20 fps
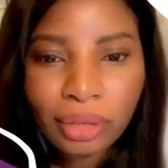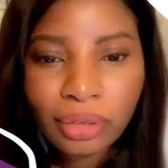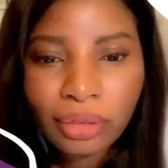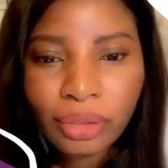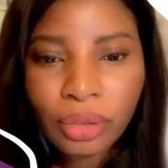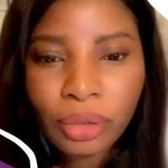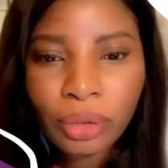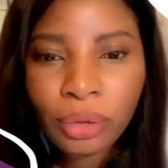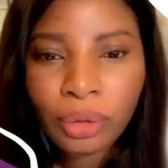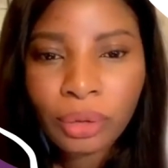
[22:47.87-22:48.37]

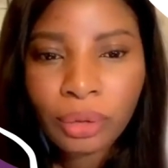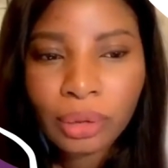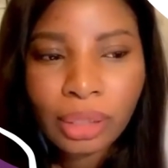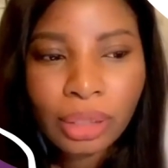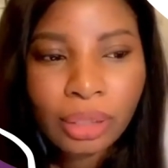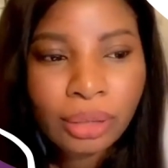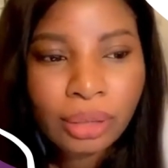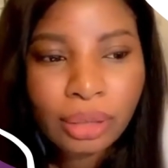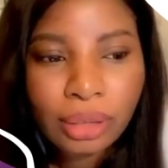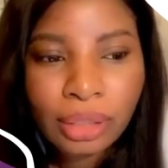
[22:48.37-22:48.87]
So
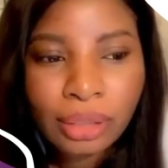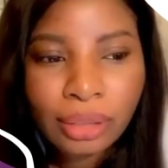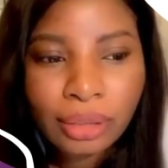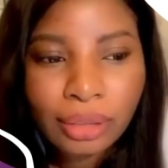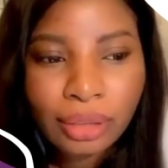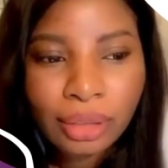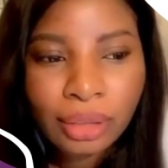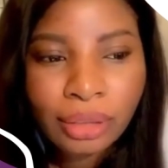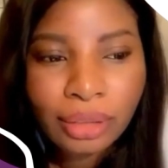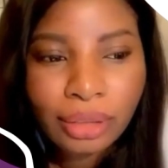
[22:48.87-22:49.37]

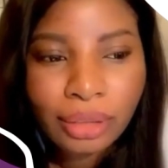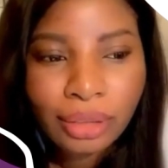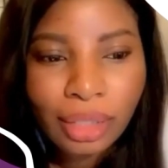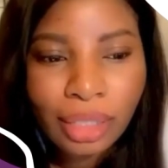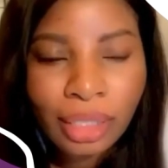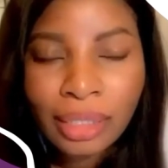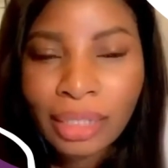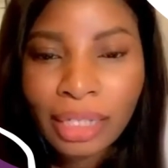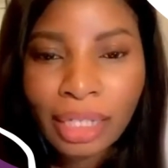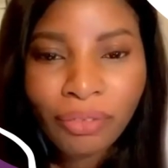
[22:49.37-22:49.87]
it's a
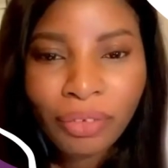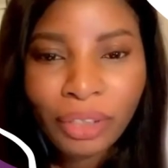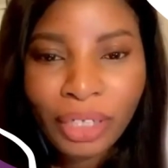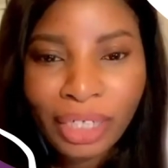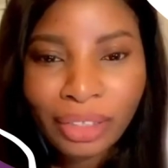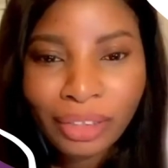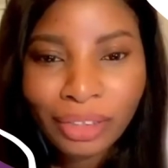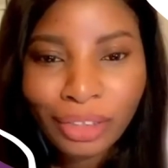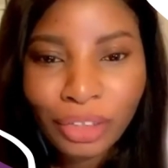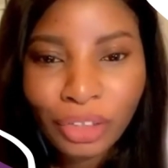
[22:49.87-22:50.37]

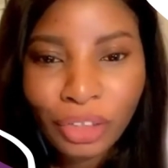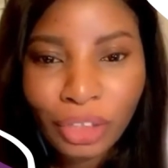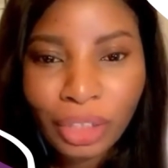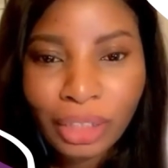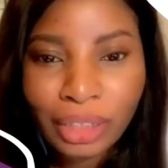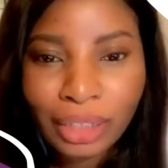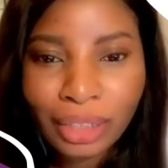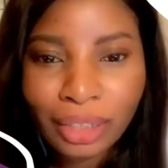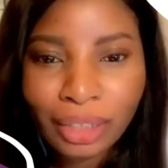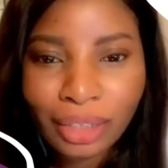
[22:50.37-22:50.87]
never-ending
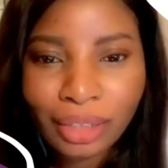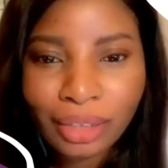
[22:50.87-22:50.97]
journey.